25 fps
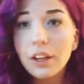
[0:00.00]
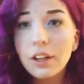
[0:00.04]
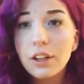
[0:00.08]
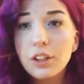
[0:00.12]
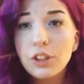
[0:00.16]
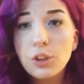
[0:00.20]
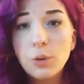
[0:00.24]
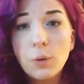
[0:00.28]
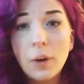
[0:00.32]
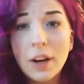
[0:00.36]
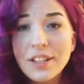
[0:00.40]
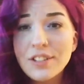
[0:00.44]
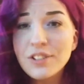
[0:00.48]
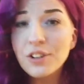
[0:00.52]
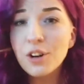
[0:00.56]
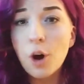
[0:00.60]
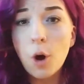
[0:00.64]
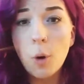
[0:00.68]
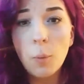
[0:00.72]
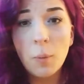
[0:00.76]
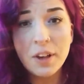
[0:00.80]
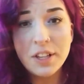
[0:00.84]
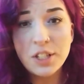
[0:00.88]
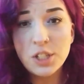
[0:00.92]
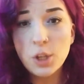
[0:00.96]
You guys are
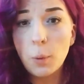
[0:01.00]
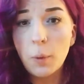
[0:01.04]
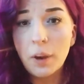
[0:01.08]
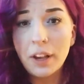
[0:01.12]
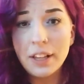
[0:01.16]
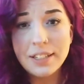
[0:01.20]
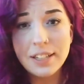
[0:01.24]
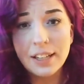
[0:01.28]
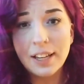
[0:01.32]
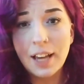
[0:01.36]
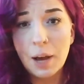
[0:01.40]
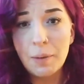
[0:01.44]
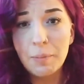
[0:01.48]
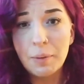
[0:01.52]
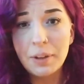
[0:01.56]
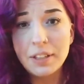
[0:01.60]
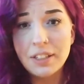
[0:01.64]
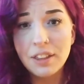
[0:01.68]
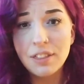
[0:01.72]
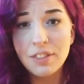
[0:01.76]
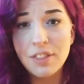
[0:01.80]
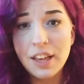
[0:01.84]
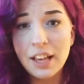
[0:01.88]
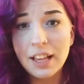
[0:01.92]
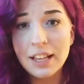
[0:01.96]
always going to come
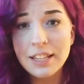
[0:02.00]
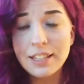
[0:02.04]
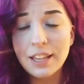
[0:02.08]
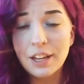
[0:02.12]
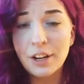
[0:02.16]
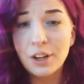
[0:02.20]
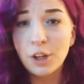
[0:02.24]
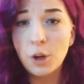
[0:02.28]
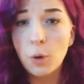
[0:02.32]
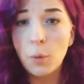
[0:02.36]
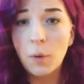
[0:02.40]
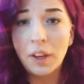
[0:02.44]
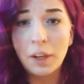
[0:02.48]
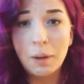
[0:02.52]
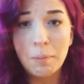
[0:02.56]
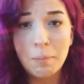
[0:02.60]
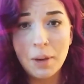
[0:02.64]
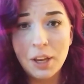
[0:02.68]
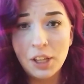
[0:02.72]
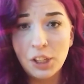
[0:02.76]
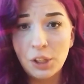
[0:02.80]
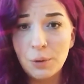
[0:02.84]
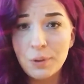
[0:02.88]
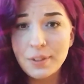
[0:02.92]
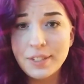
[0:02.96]
into things that are going to
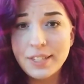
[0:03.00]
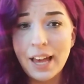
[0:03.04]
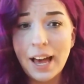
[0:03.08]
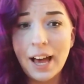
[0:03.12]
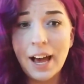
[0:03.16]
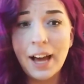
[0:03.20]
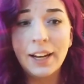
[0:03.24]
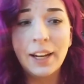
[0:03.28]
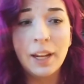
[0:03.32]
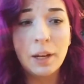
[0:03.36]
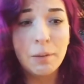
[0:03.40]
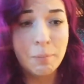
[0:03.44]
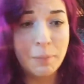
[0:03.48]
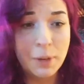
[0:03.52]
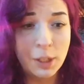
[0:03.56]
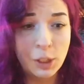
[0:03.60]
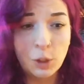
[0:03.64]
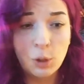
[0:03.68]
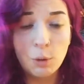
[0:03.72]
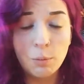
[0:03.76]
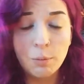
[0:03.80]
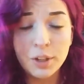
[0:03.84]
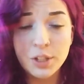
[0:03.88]
make you sad and make you